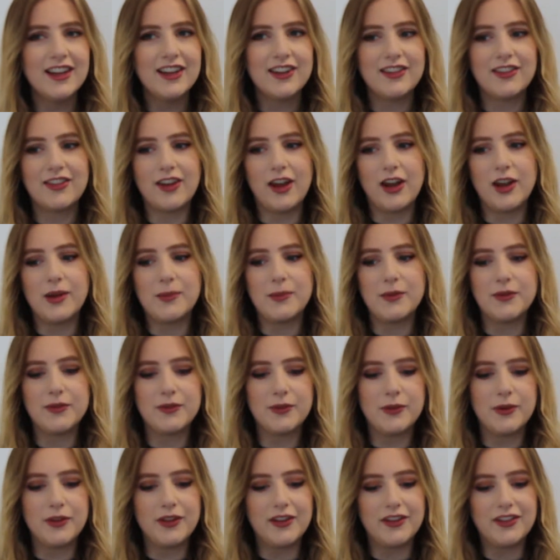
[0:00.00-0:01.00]
So
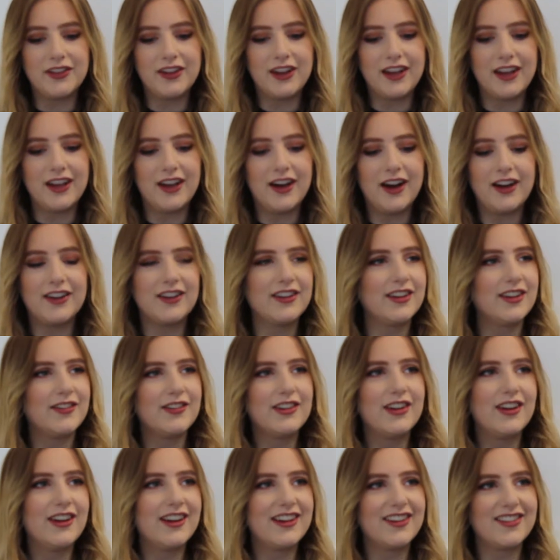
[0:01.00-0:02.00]
before this year I didn't
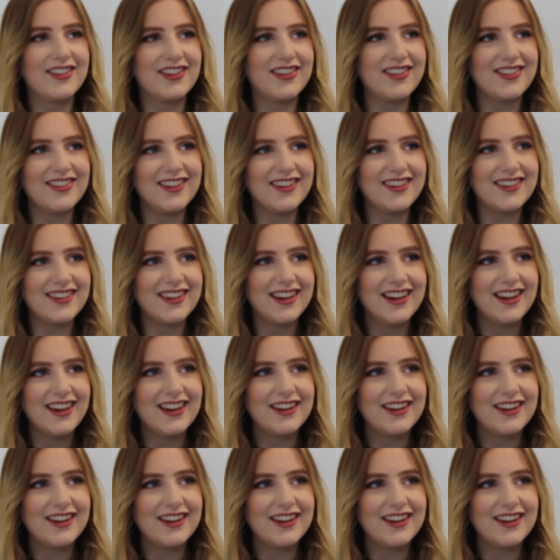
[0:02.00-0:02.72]
even know it existed,